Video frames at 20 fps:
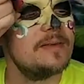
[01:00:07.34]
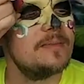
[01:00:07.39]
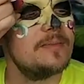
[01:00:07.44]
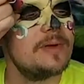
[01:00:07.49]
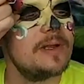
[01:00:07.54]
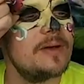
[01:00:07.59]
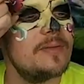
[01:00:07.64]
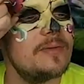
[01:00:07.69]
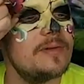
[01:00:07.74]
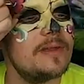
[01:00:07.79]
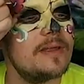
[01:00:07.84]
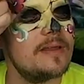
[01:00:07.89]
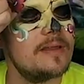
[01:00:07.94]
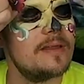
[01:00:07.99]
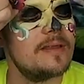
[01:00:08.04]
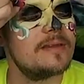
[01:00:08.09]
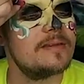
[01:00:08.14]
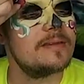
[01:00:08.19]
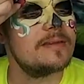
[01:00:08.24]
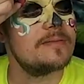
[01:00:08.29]
But I would not
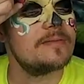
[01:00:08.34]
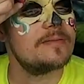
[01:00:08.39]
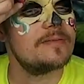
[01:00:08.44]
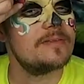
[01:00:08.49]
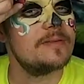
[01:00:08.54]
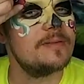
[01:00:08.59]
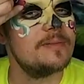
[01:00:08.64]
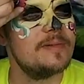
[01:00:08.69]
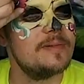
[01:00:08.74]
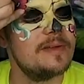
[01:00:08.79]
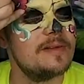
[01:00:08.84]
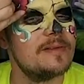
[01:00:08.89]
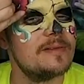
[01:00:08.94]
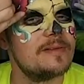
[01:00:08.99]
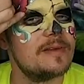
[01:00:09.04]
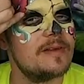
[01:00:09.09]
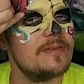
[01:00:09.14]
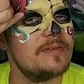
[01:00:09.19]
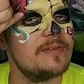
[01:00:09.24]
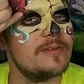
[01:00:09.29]
like them to be
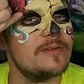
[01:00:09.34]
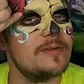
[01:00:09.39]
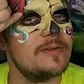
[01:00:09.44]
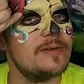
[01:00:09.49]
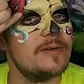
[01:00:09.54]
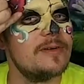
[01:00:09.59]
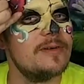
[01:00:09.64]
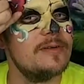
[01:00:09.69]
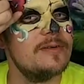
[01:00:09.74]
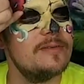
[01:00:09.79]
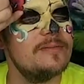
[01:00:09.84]
covered in oil.